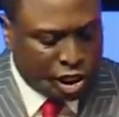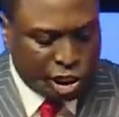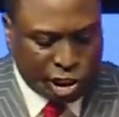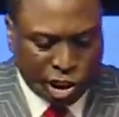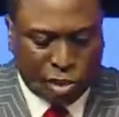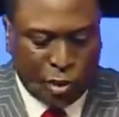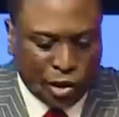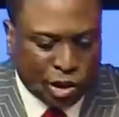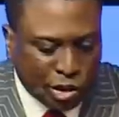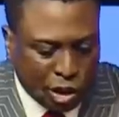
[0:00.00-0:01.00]
So
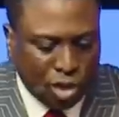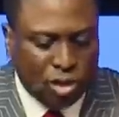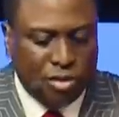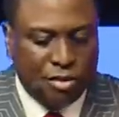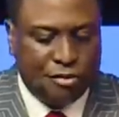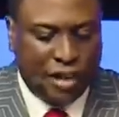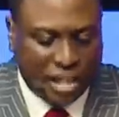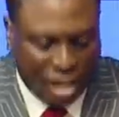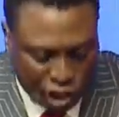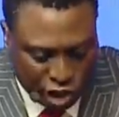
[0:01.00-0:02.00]
spiritual growth,
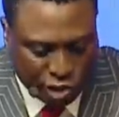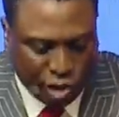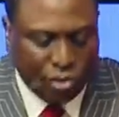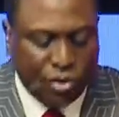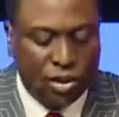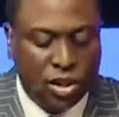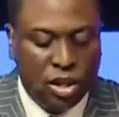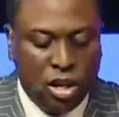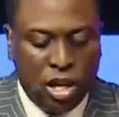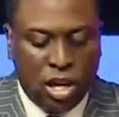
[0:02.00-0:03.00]
financial growth,
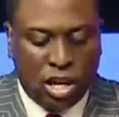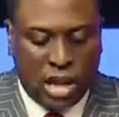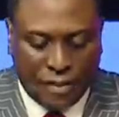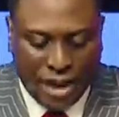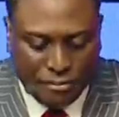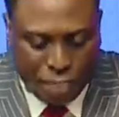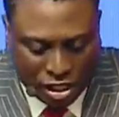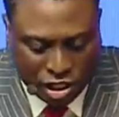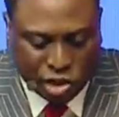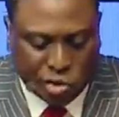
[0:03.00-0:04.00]
career,
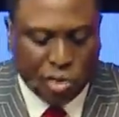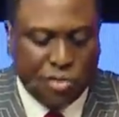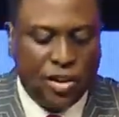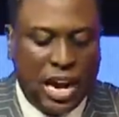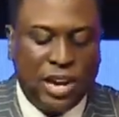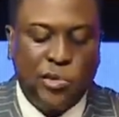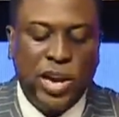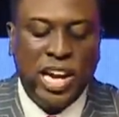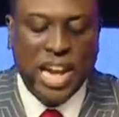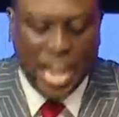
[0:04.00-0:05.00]
business growth, and
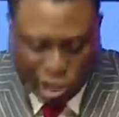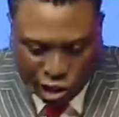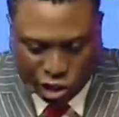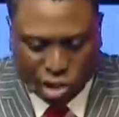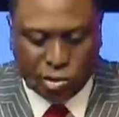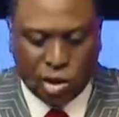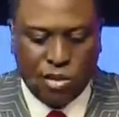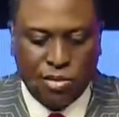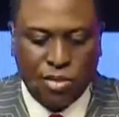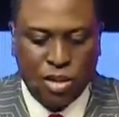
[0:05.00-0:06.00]
relationship
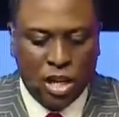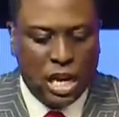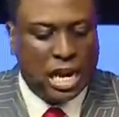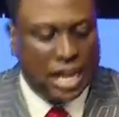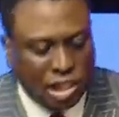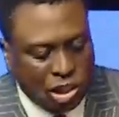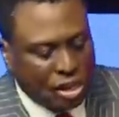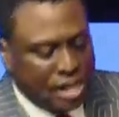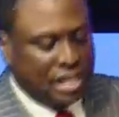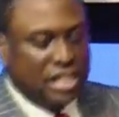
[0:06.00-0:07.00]
growth. Let's
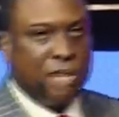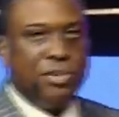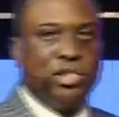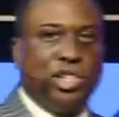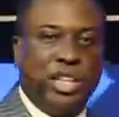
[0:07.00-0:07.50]
look at an example of someone